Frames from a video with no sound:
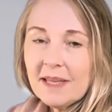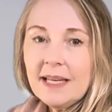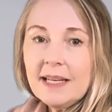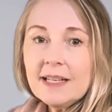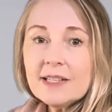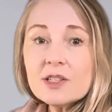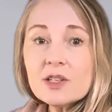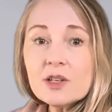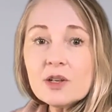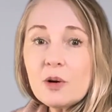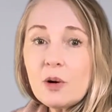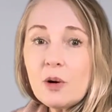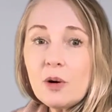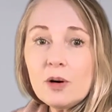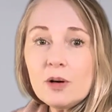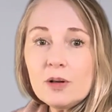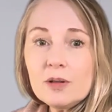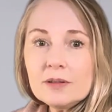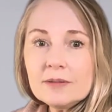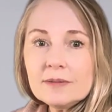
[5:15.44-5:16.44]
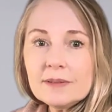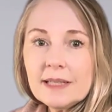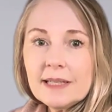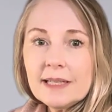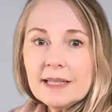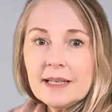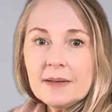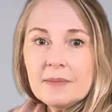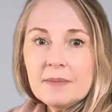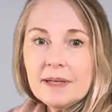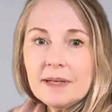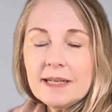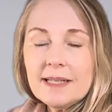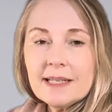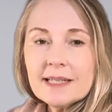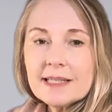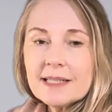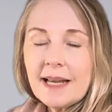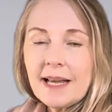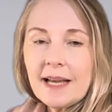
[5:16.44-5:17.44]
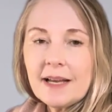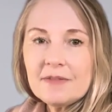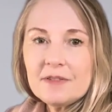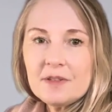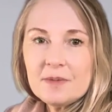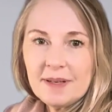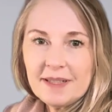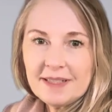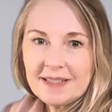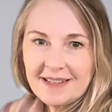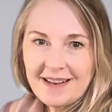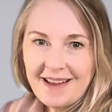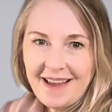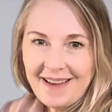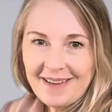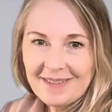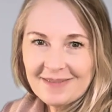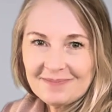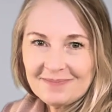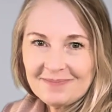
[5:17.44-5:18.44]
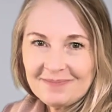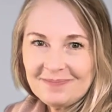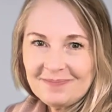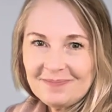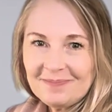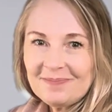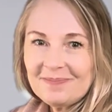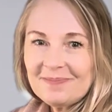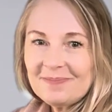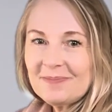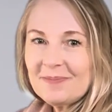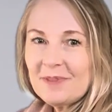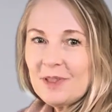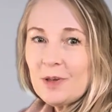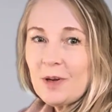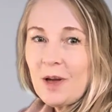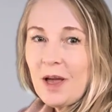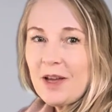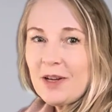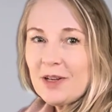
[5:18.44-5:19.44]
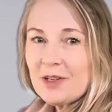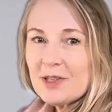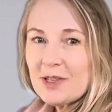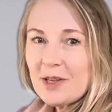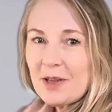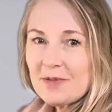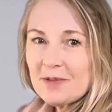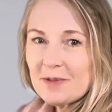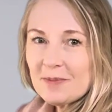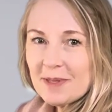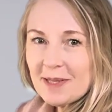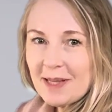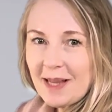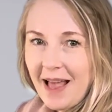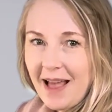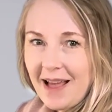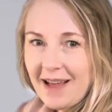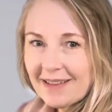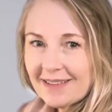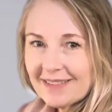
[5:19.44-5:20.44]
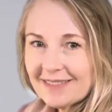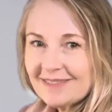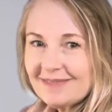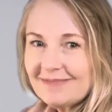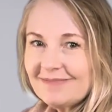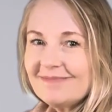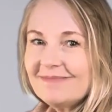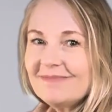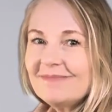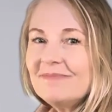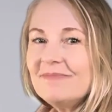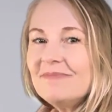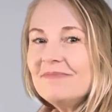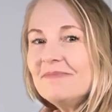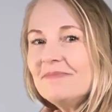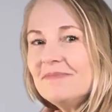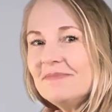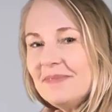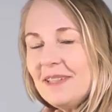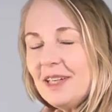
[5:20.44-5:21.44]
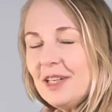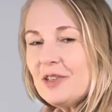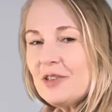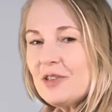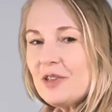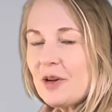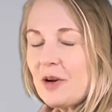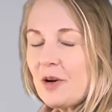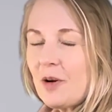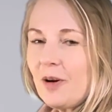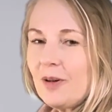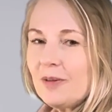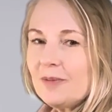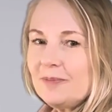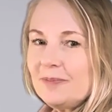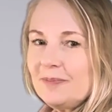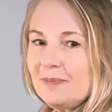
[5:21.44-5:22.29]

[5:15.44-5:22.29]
It's a goal, but it doesn't have to be today. So cut yourself some slack. Here's the goal.